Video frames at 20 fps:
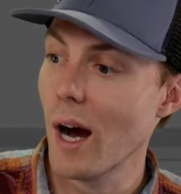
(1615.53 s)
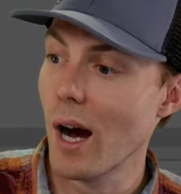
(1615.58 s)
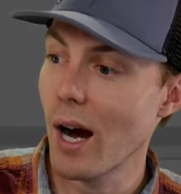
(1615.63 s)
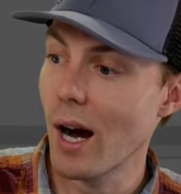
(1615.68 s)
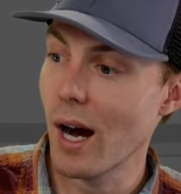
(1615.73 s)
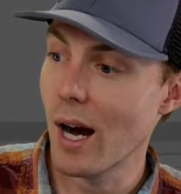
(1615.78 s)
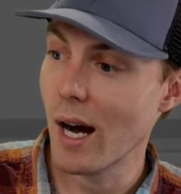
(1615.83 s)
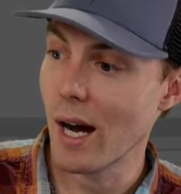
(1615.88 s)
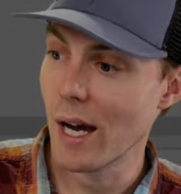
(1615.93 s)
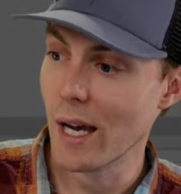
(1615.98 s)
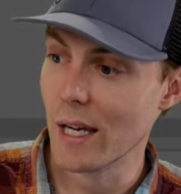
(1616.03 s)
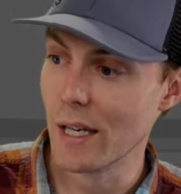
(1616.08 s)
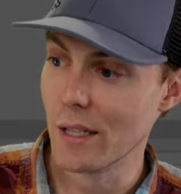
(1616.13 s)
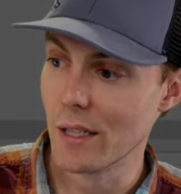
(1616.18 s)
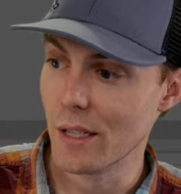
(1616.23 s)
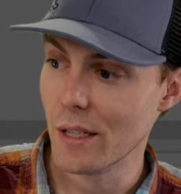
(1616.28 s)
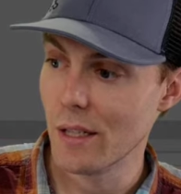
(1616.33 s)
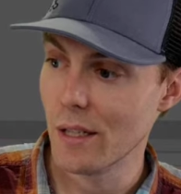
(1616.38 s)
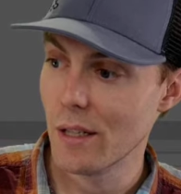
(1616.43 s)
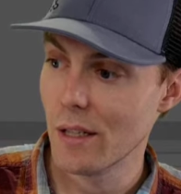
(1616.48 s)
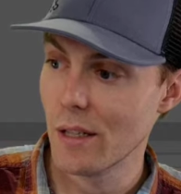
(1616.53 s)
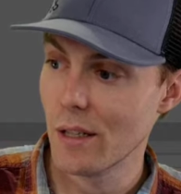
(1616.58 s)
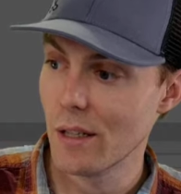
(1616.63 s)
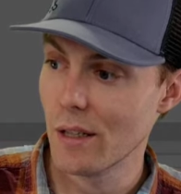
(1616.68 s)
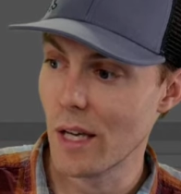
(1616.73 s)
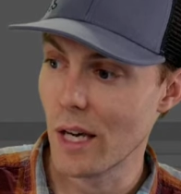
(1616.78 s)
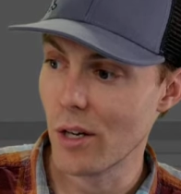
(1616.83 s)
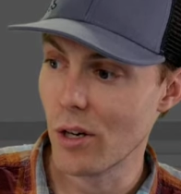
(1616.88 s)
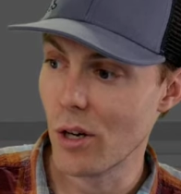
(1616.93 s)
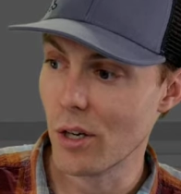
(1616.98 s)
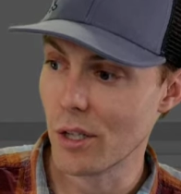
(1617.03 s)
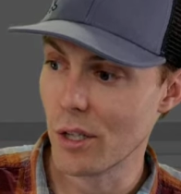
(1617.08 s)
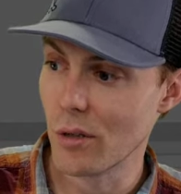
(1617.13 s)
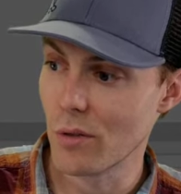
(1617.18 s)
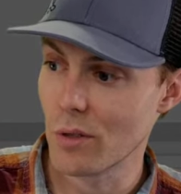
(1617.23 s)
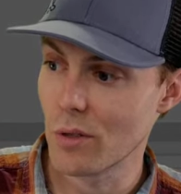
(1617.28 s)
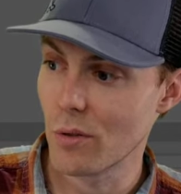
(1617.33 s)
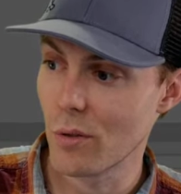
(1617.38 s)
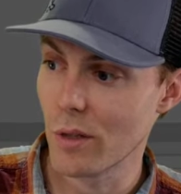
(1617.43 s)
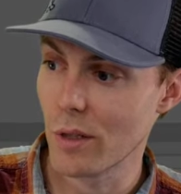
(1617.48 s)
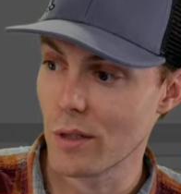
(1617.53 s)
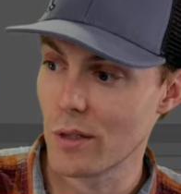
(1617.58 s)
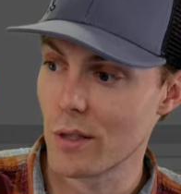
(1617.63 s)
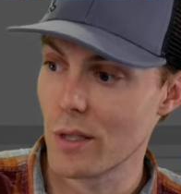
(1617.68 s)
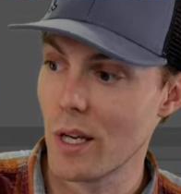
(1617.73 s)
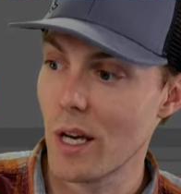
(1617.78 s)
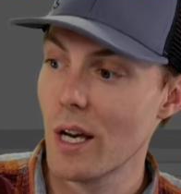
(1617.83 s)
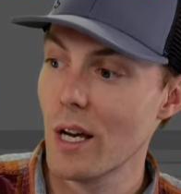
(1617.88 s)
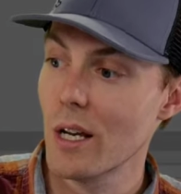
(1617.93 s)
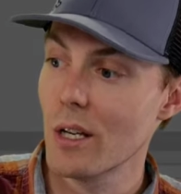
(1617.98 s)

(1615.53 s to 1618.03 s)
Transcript: hide that audio source.